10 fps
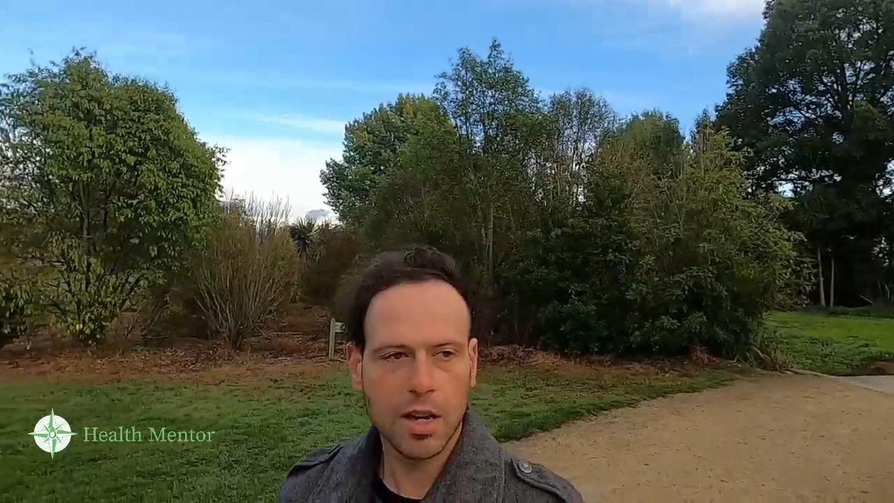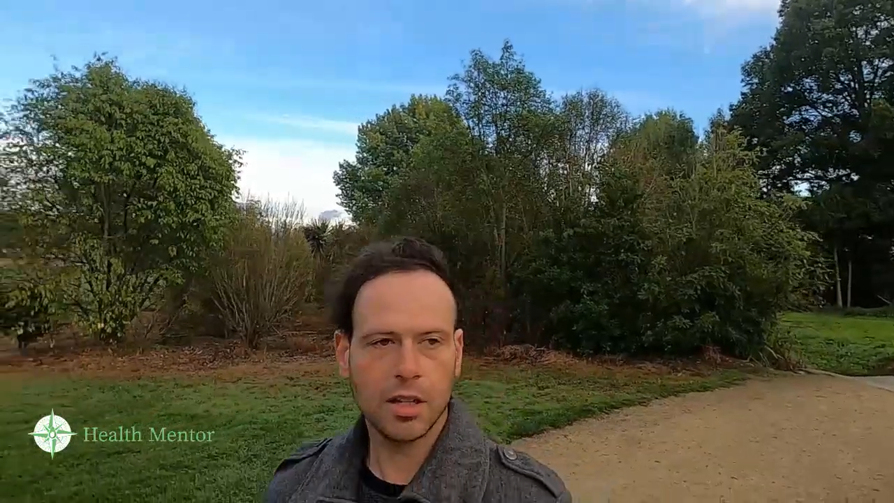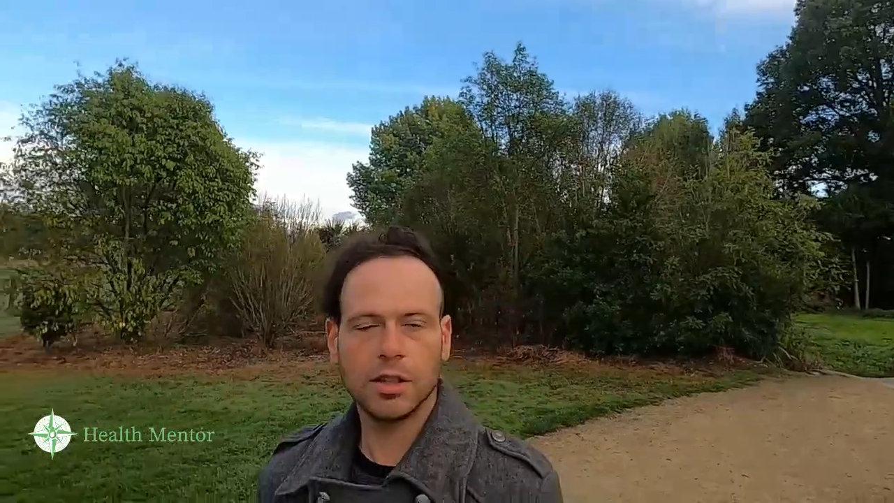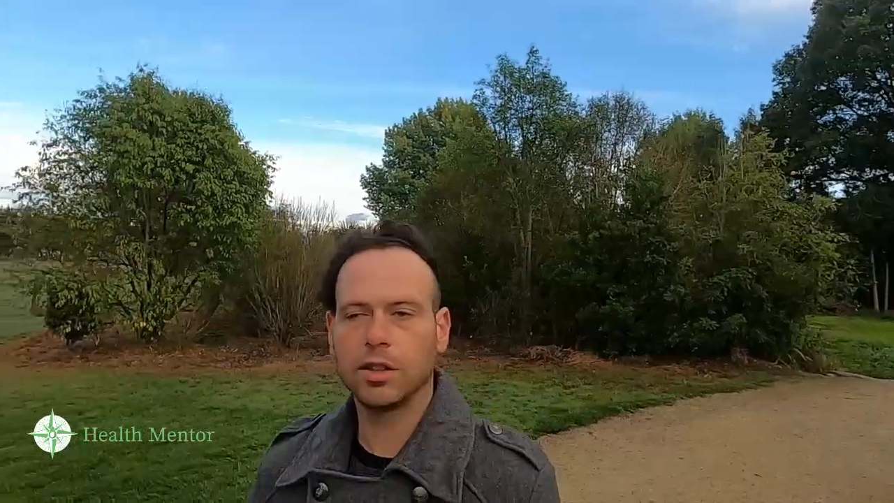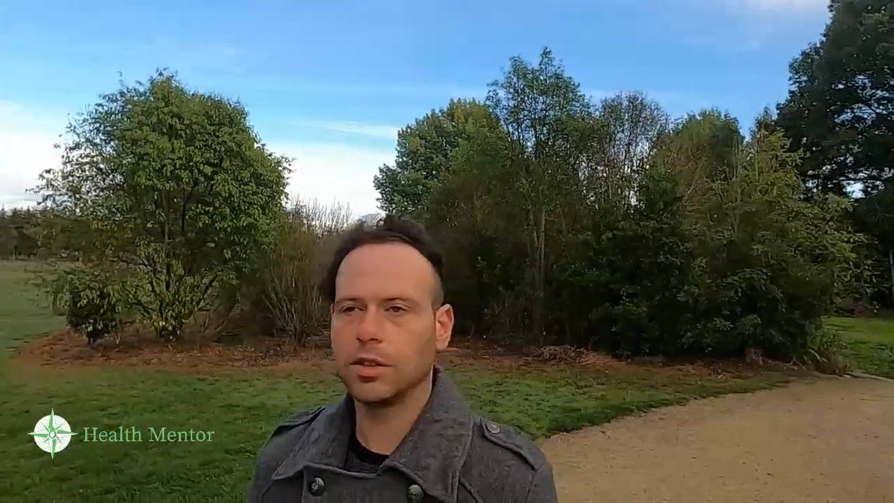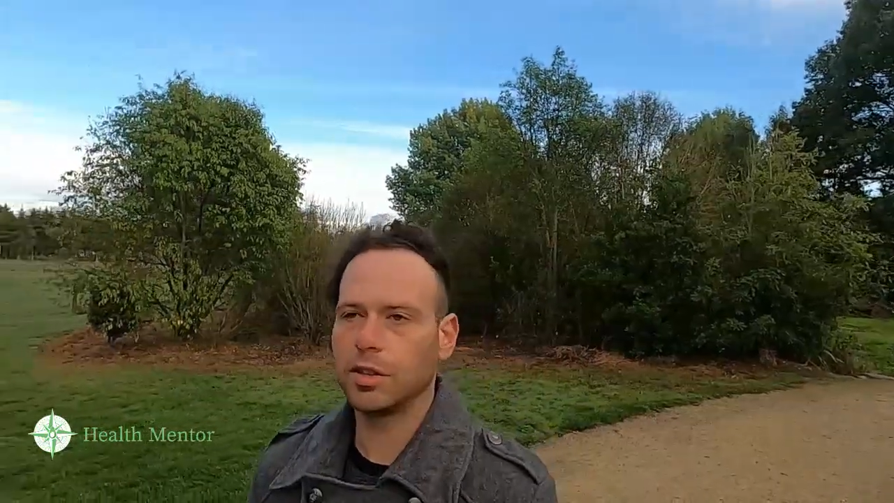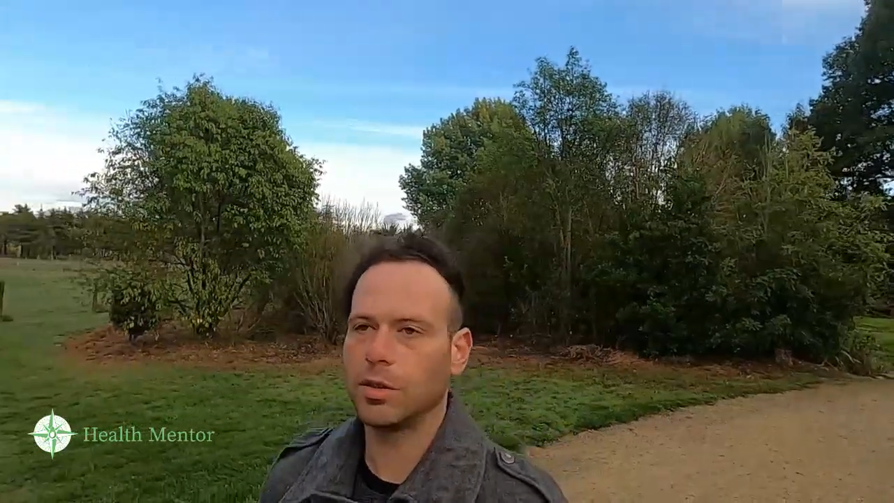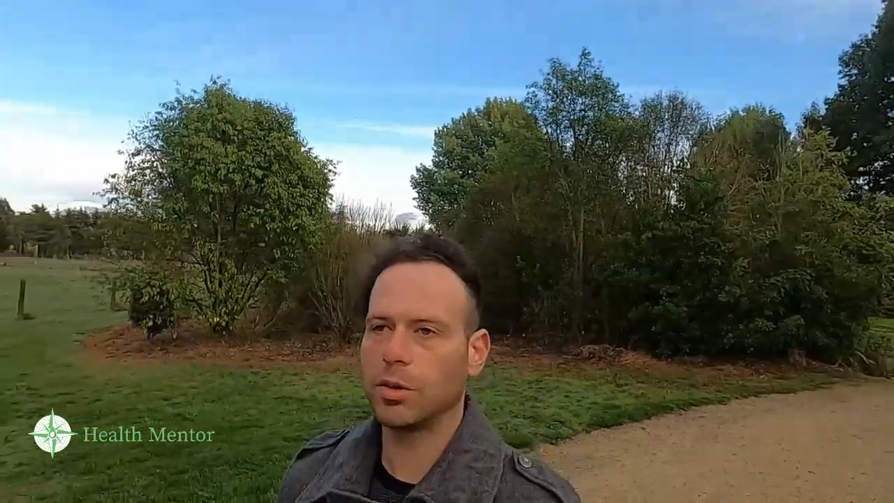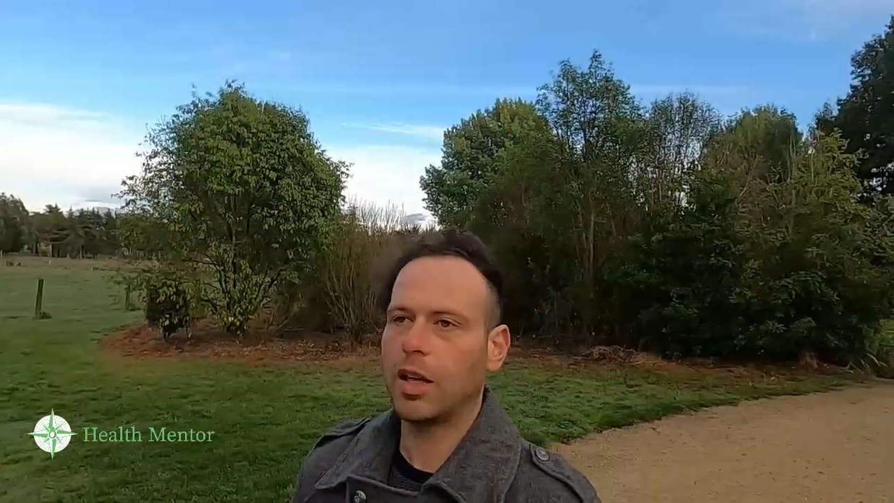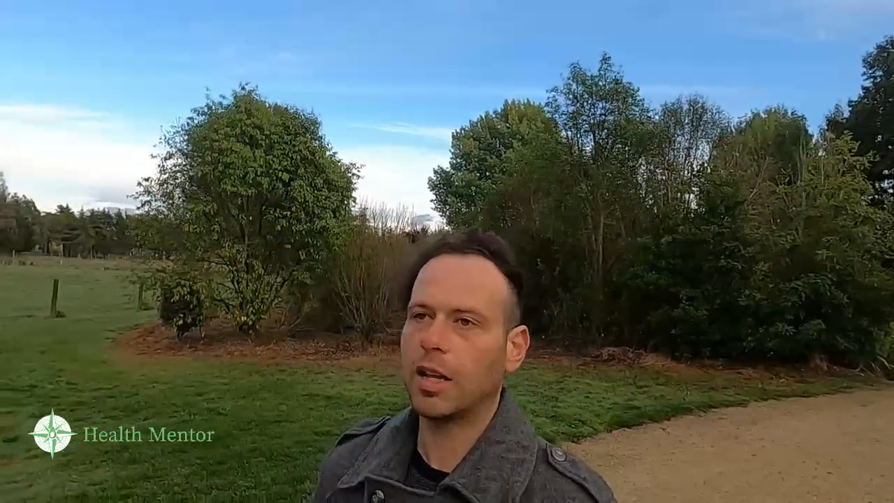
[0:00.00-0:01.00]
in
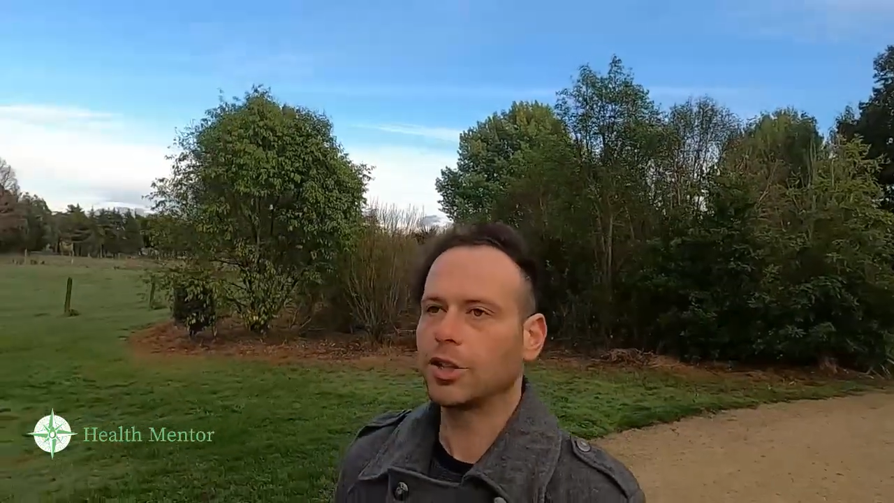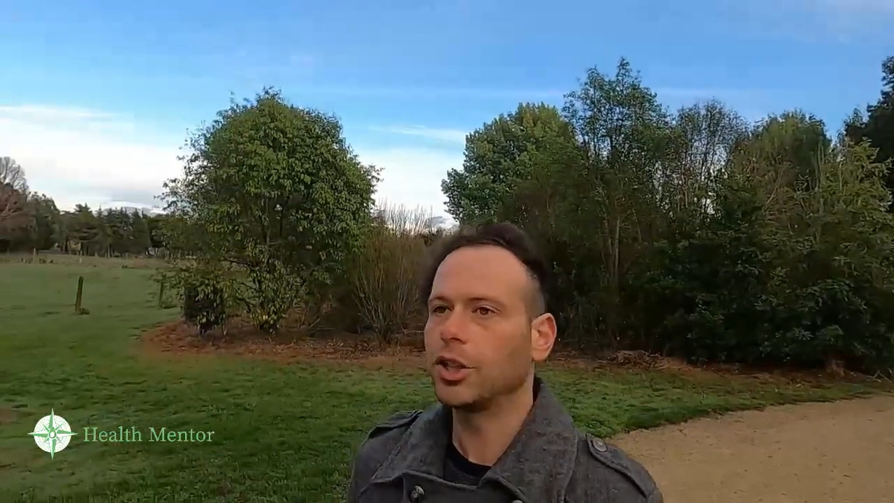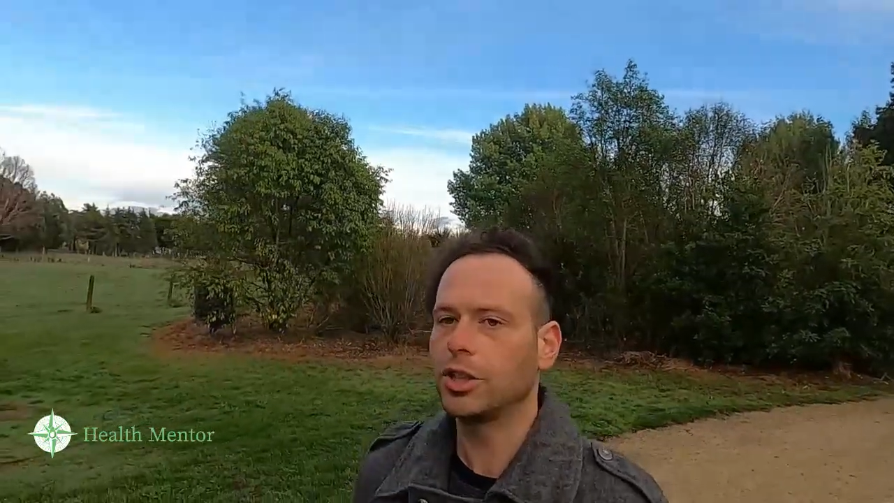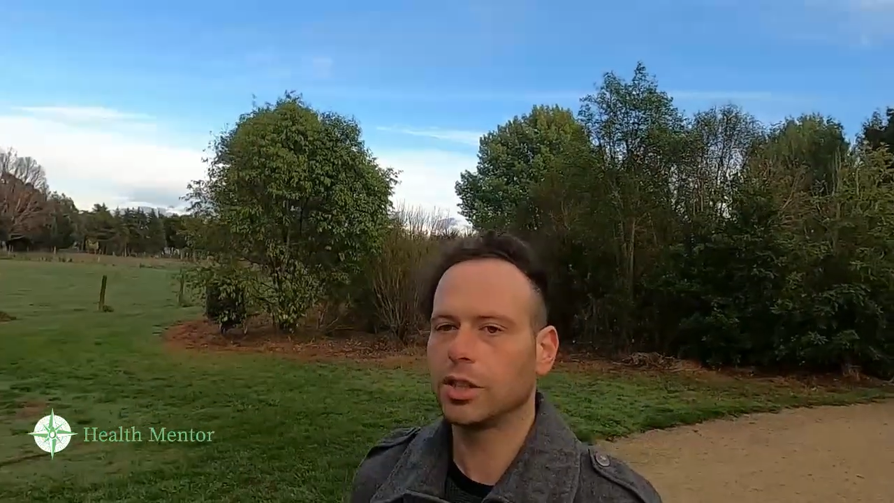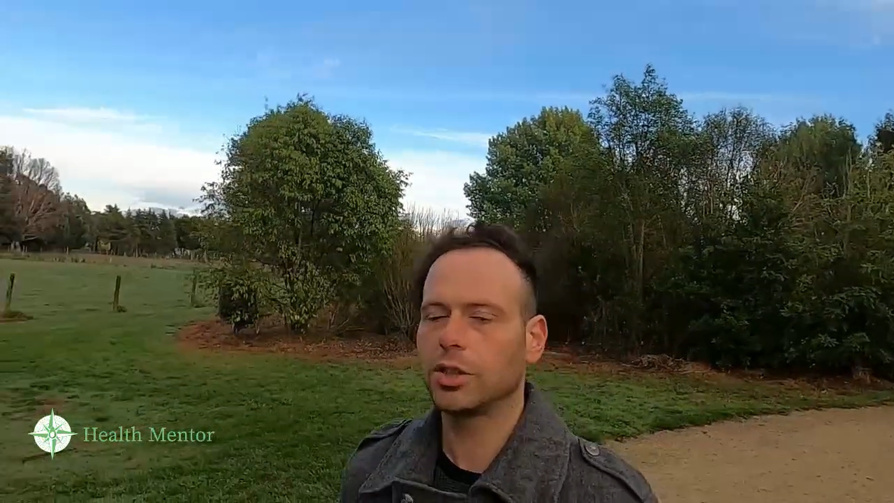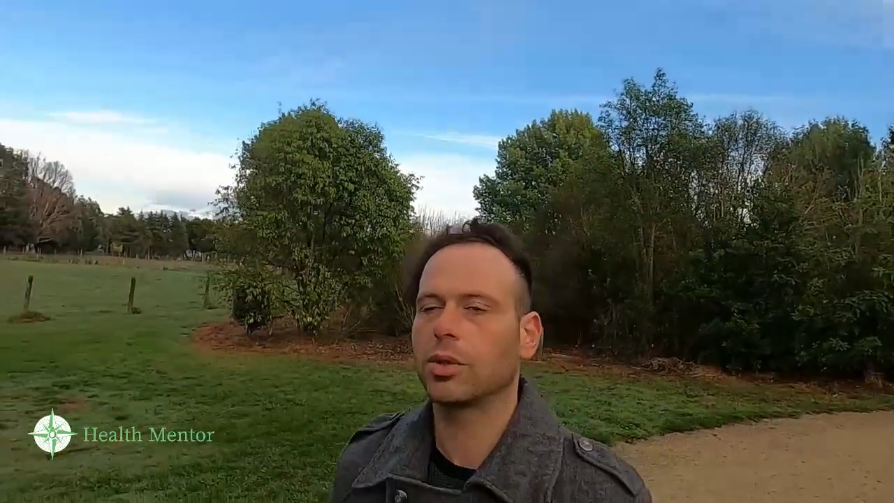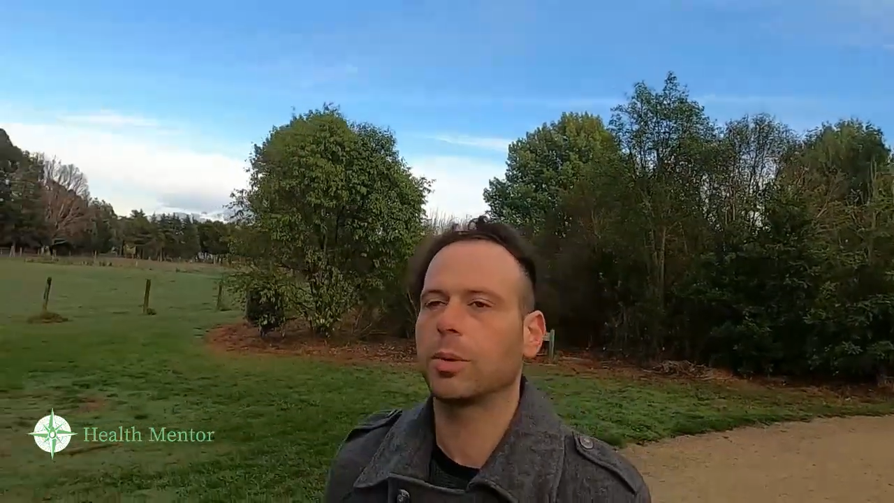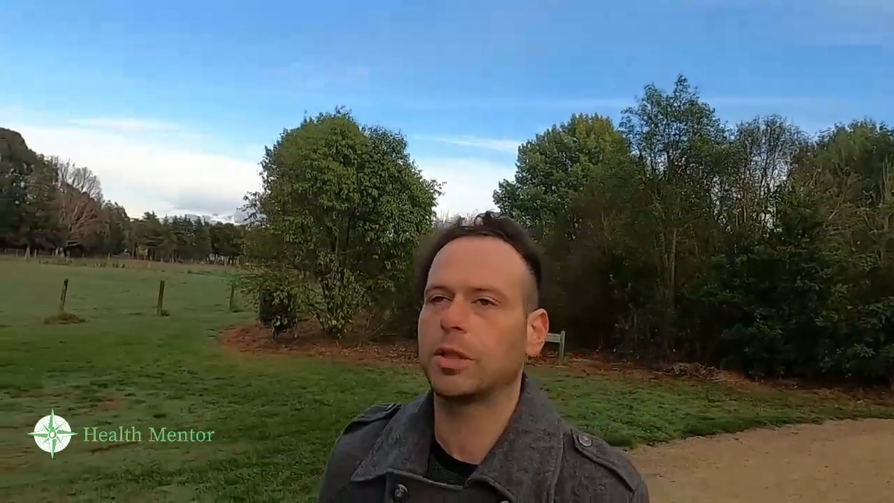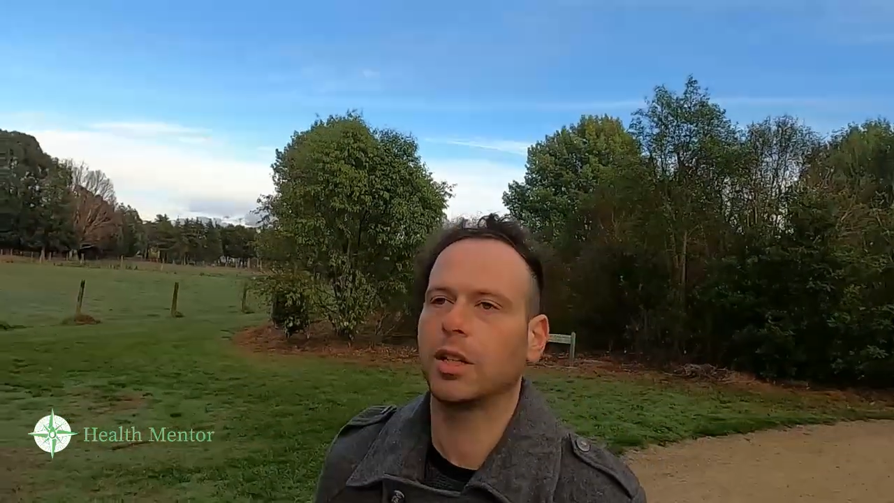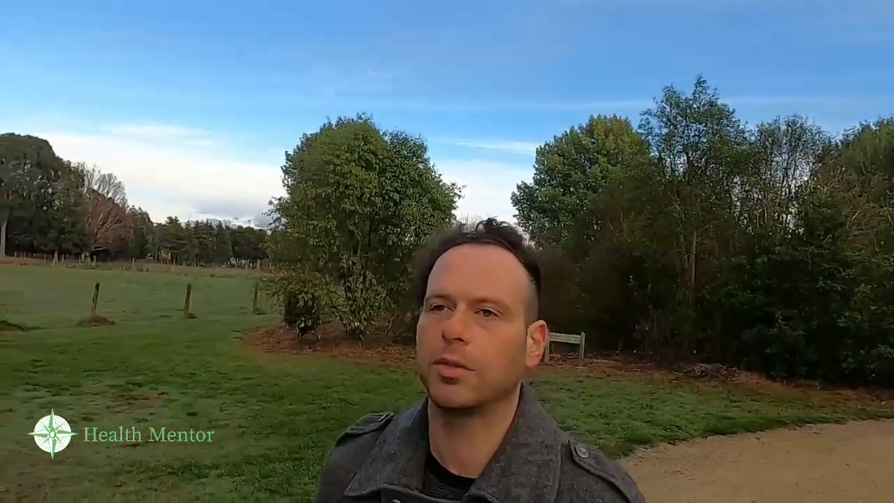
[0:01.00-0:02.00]
electricity or
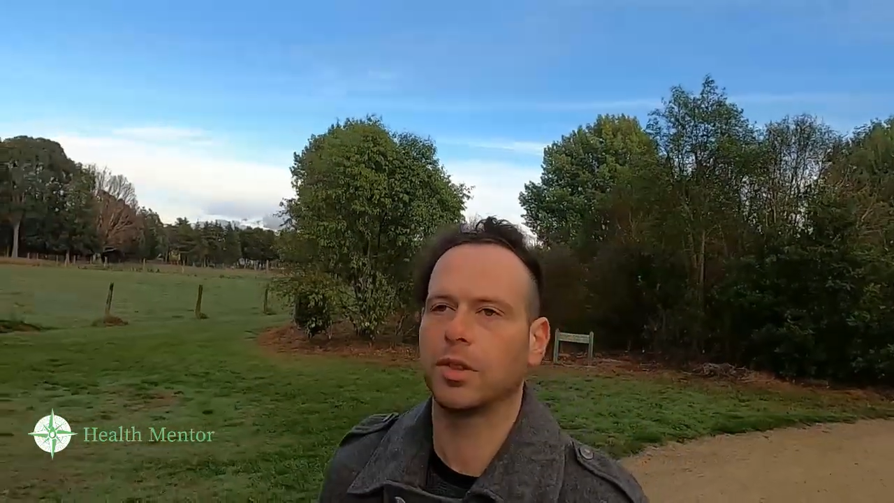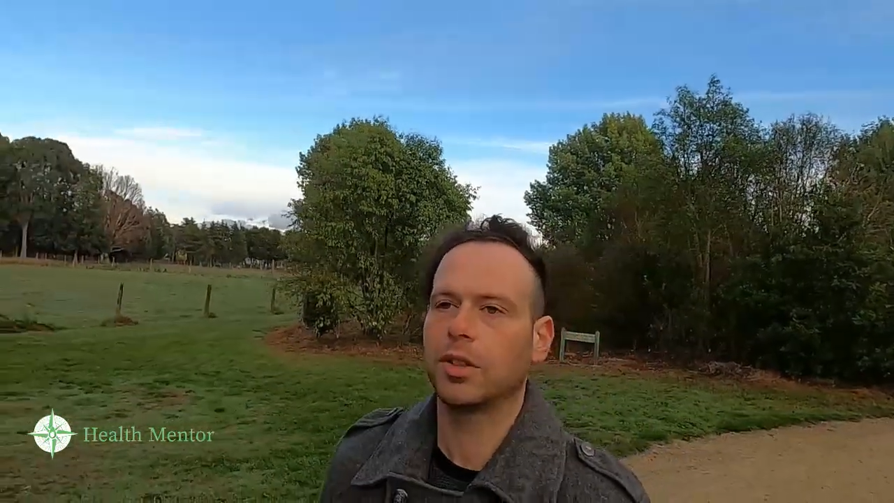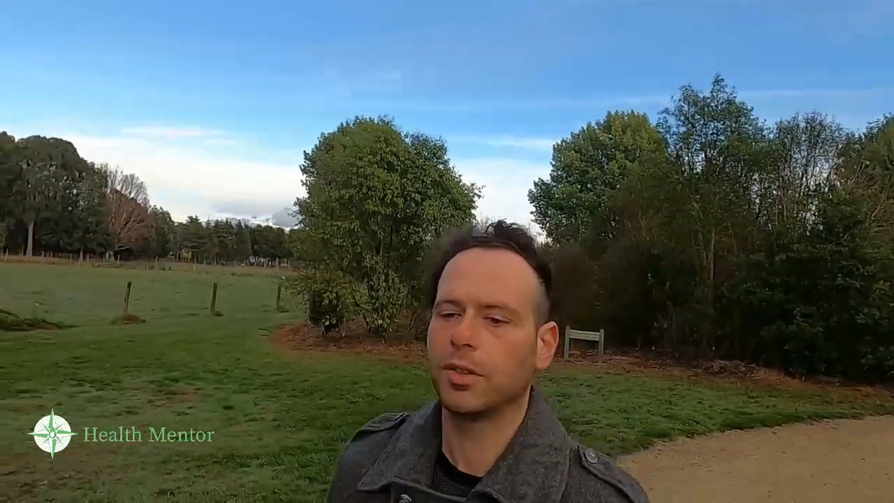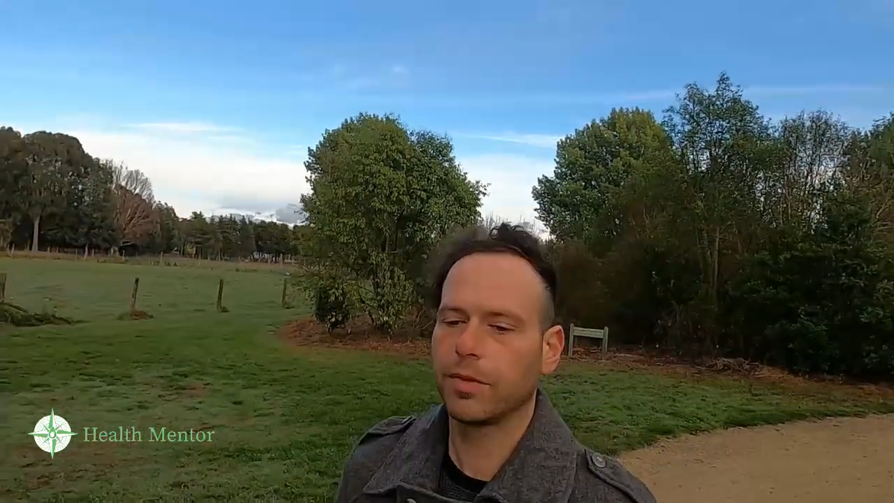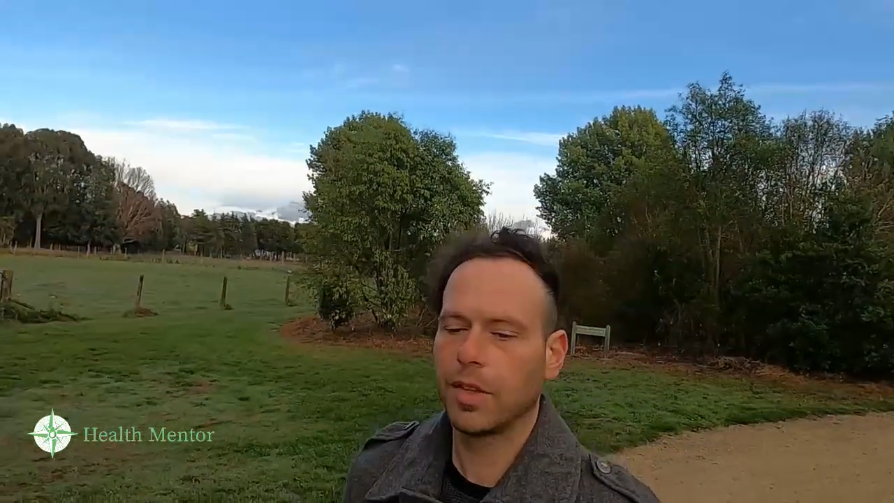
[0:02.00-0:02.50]
whatever.